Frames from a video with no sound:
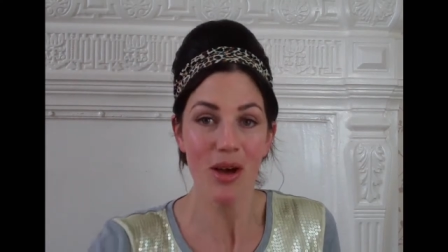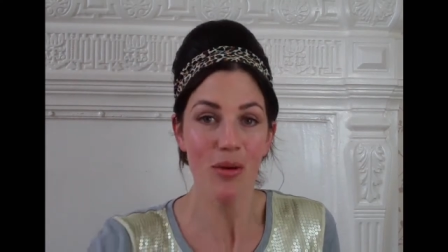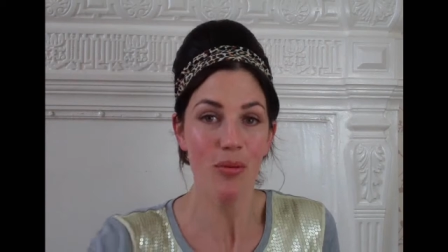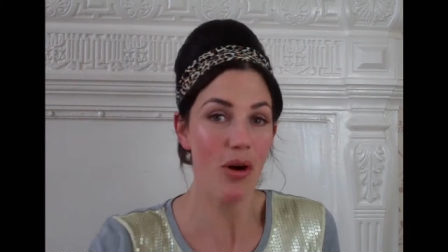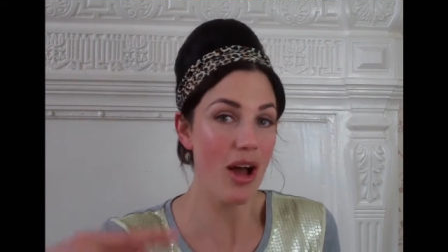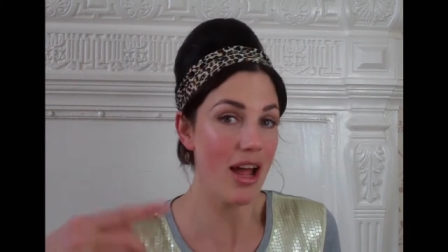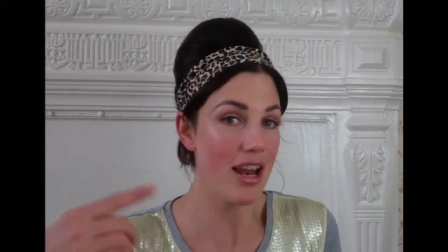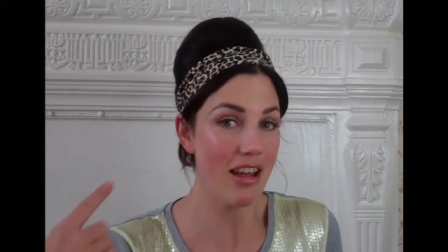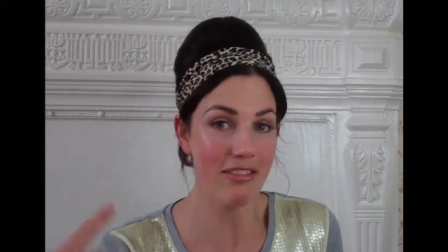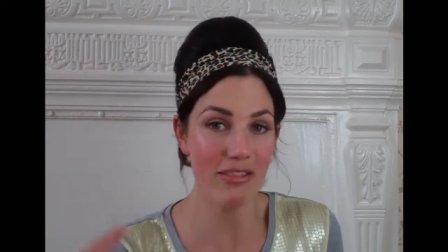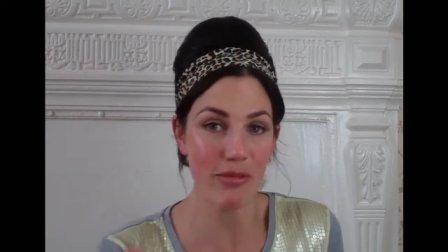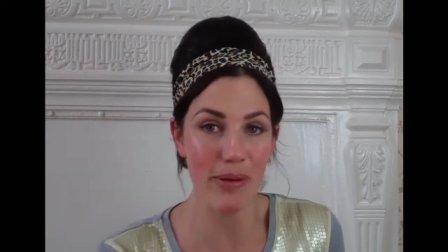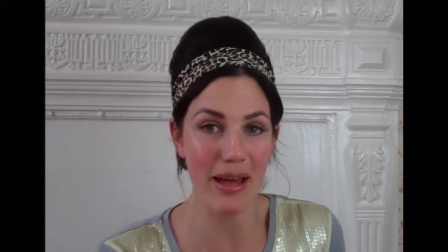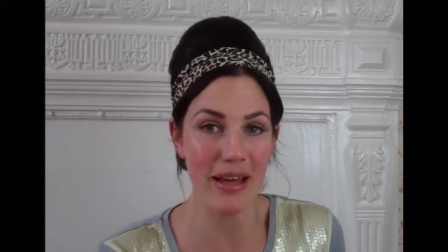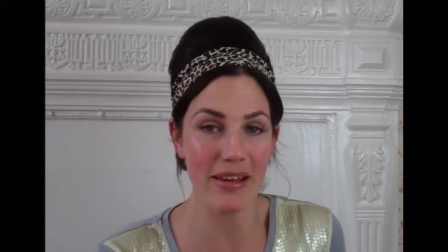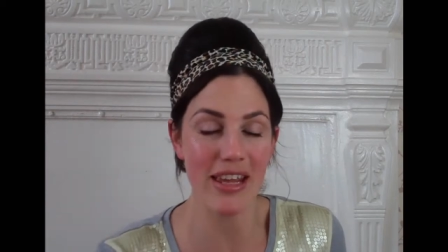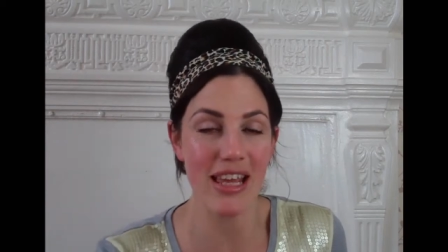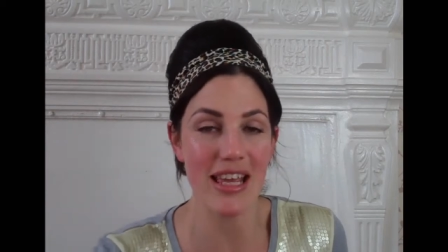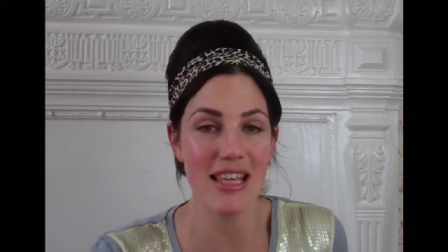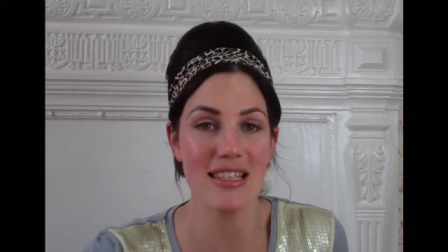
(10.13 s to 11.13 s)
What I love
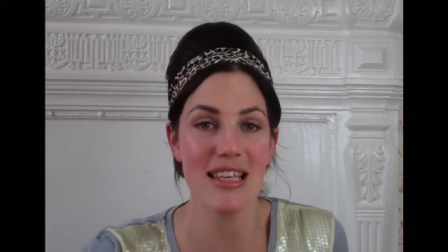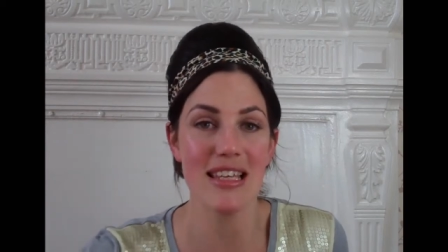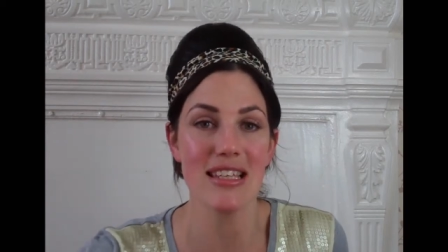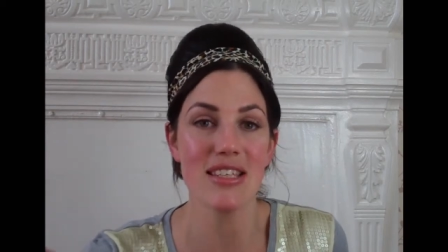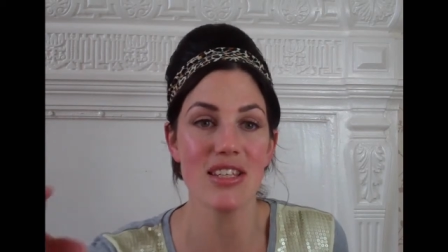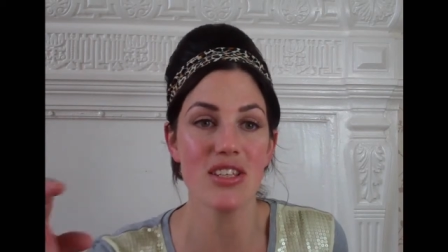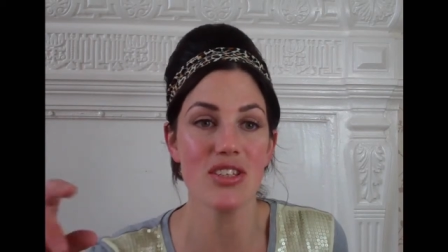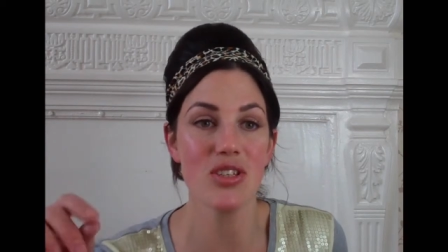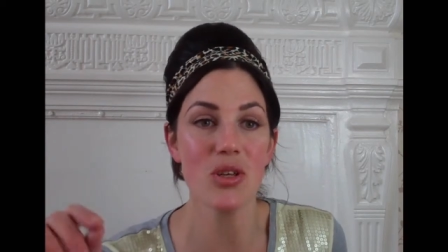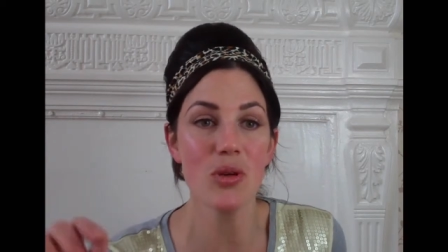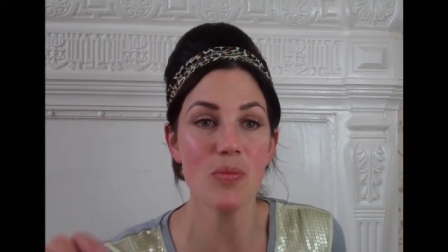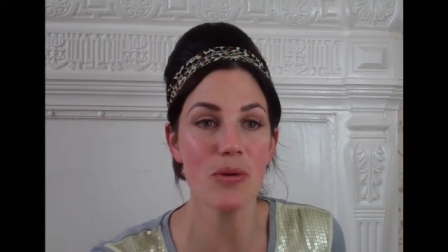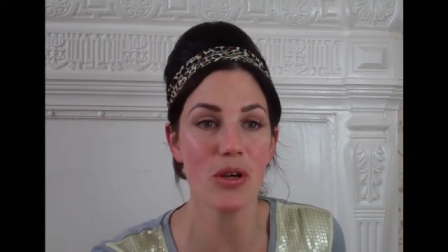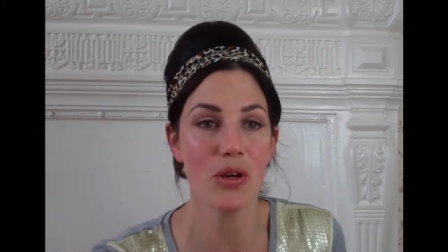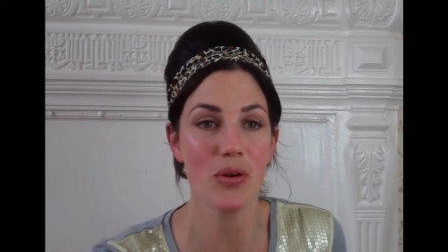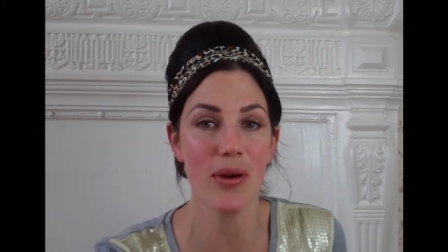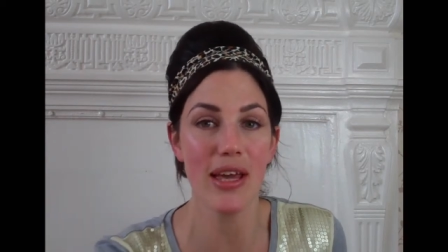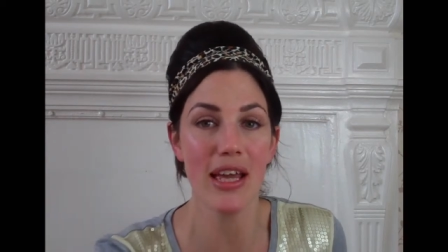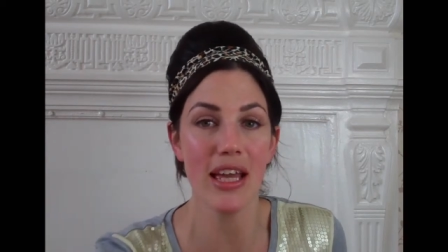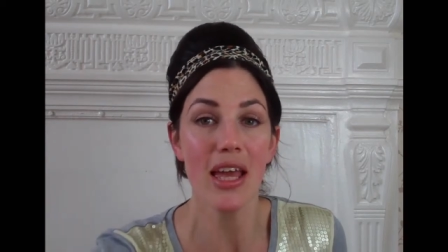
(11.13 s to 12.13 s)
about it is it's super
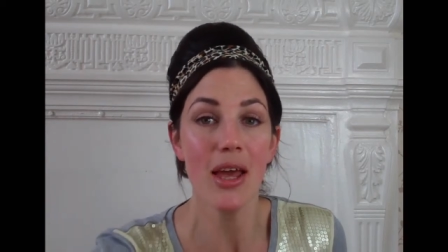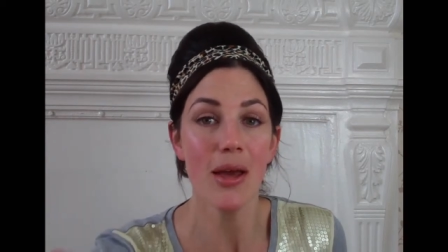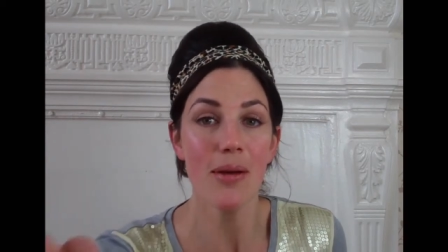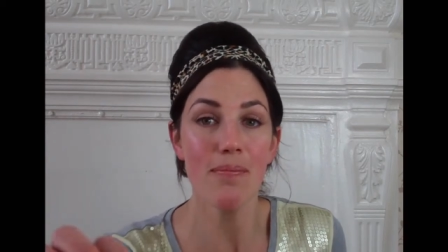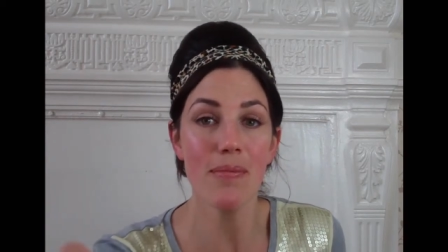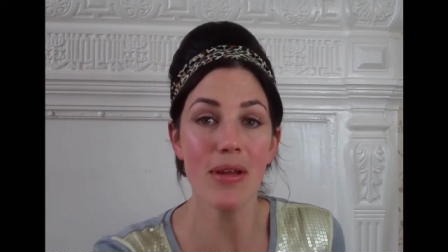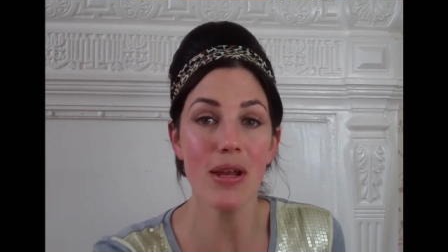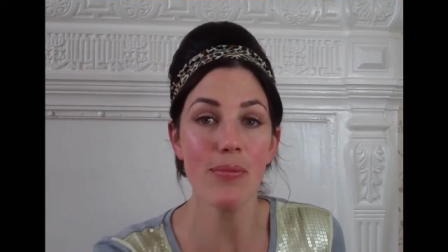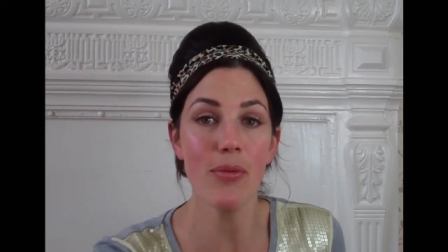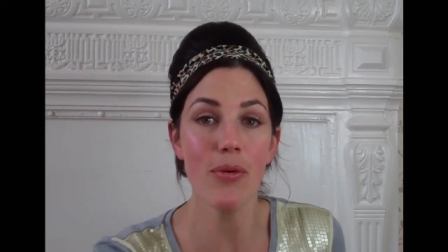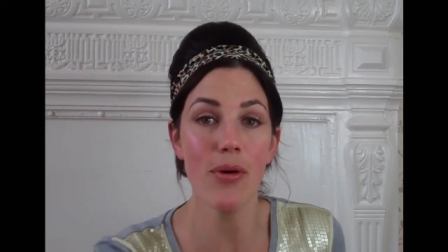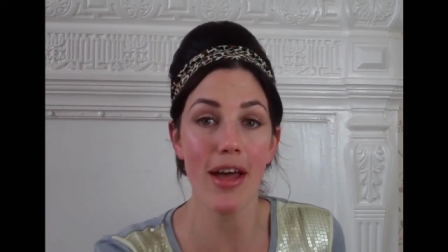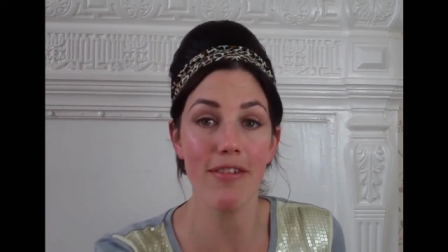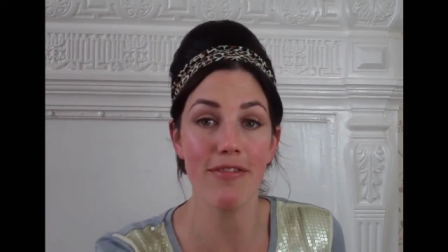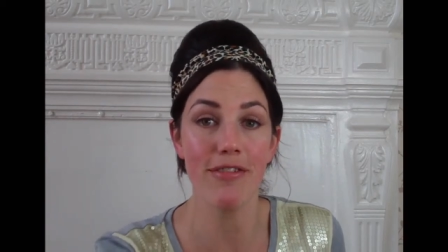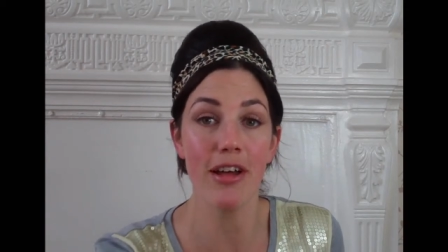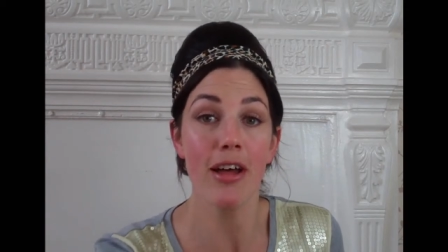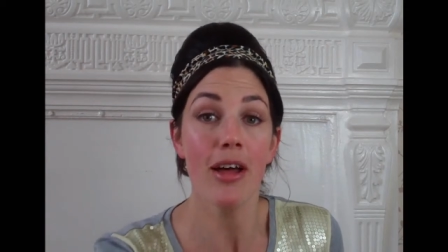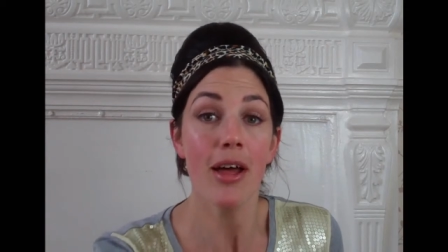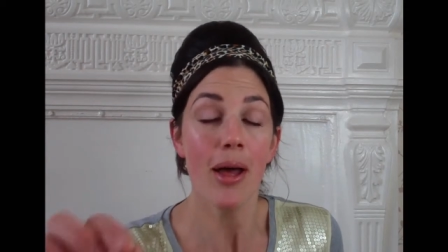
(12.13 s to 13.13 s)
quick, minimal
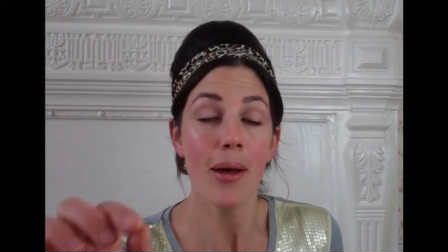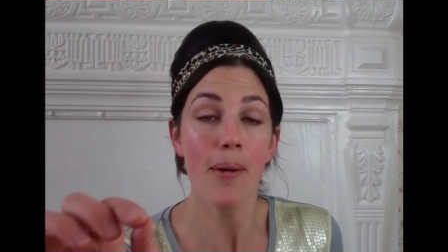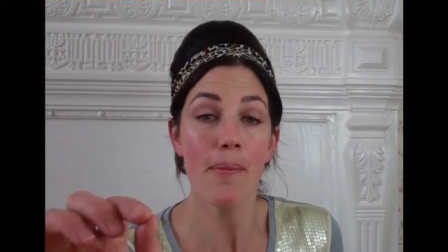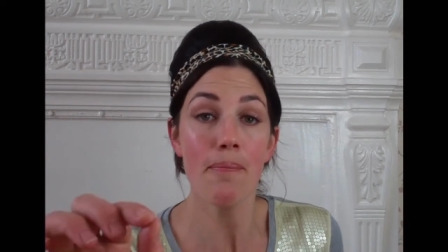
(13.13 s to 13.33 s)
effort,